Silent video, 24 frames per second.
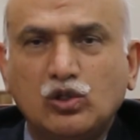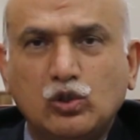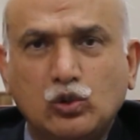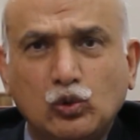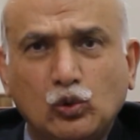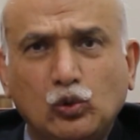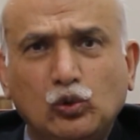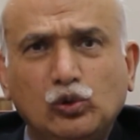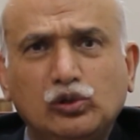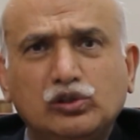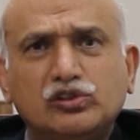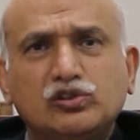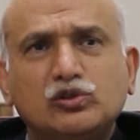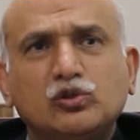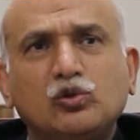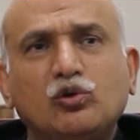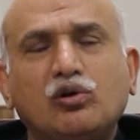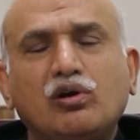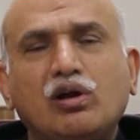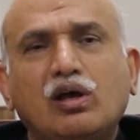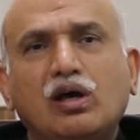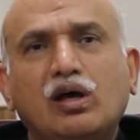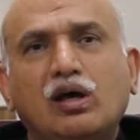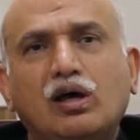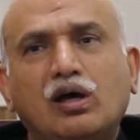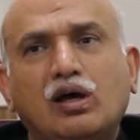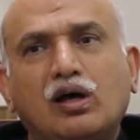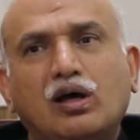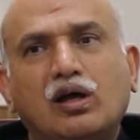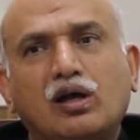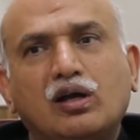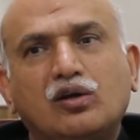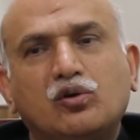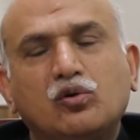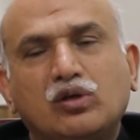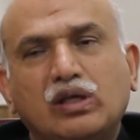tools
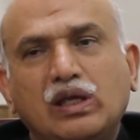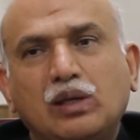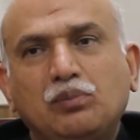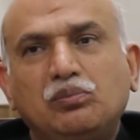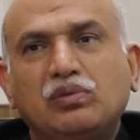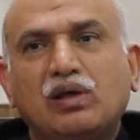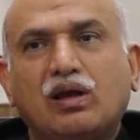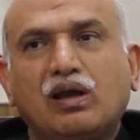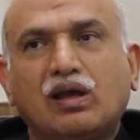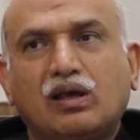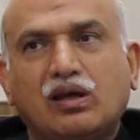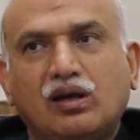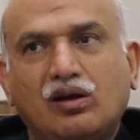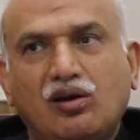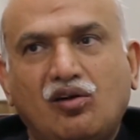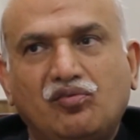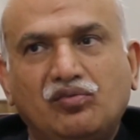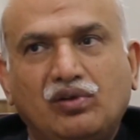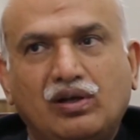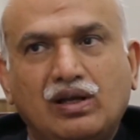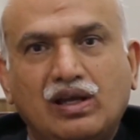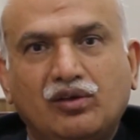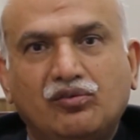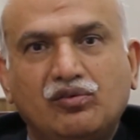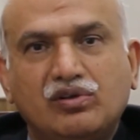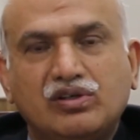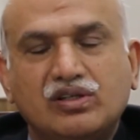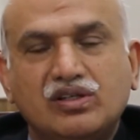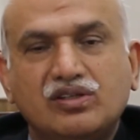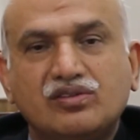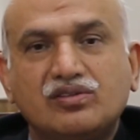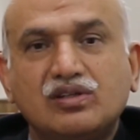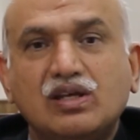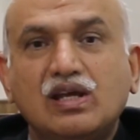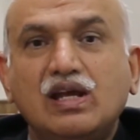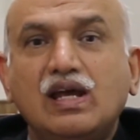to keep the record of the
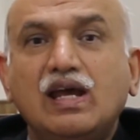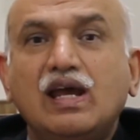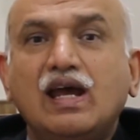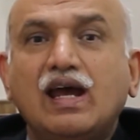languages.